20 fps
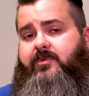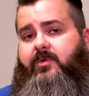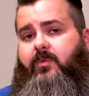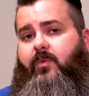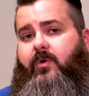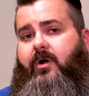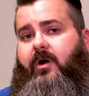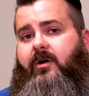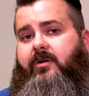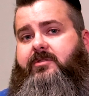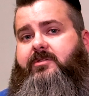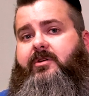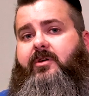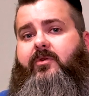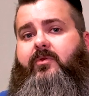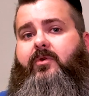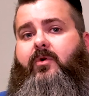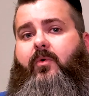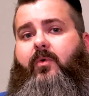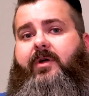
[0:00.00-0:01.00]
we're also
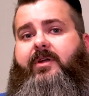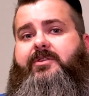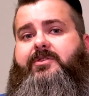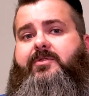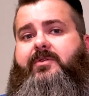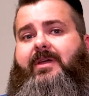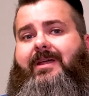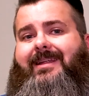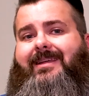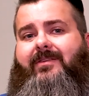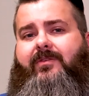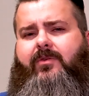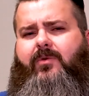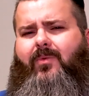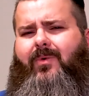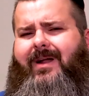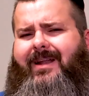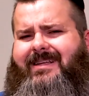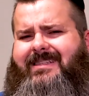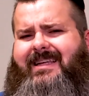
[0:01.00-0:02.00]
going to get into
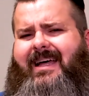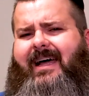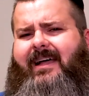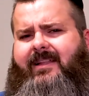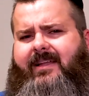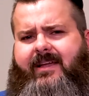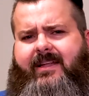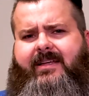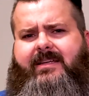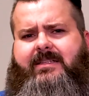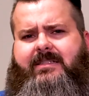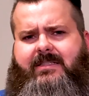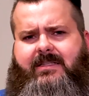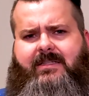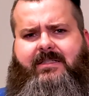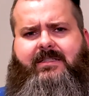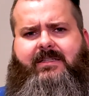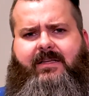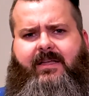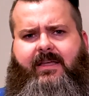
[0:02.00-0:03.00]
what exactly it is
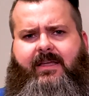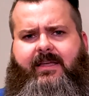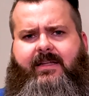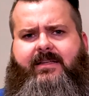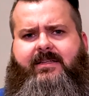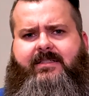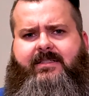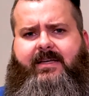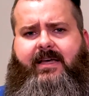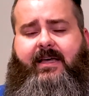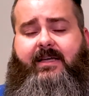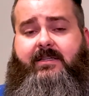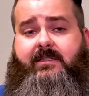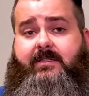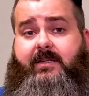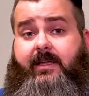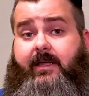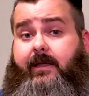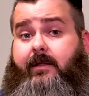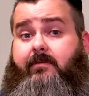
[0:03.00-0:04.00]
this kit is
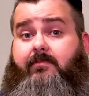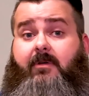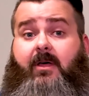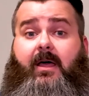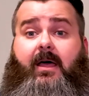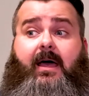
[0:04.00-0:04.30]
testing and